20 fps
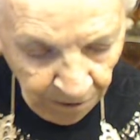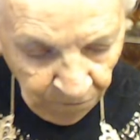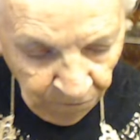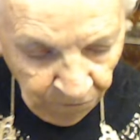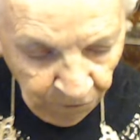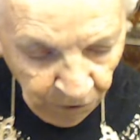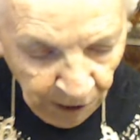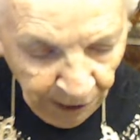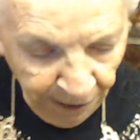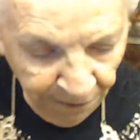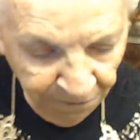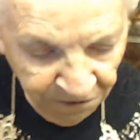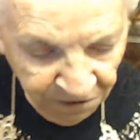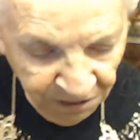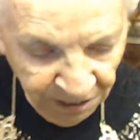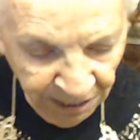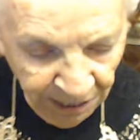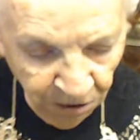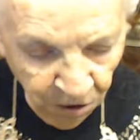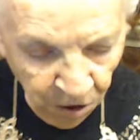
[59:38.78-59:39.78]
For I've
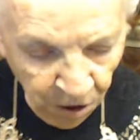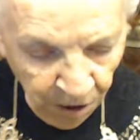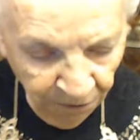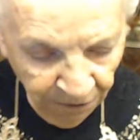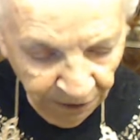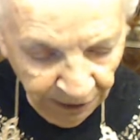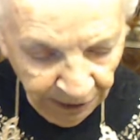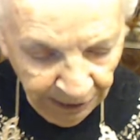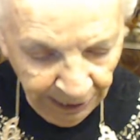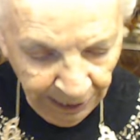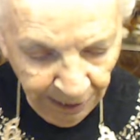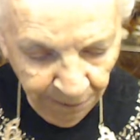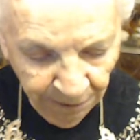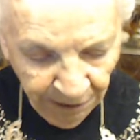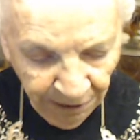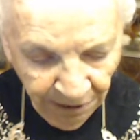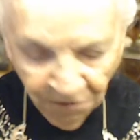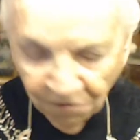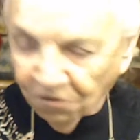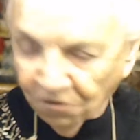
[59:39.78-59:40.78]
seen all that
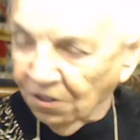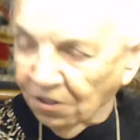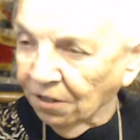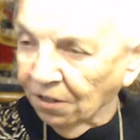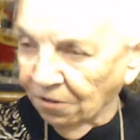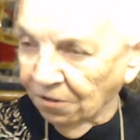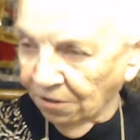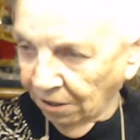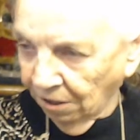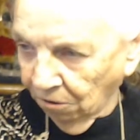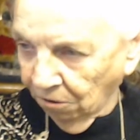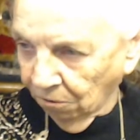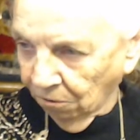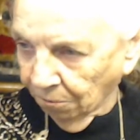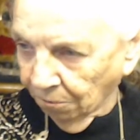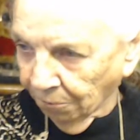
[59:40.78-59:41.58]
Laban has done to you.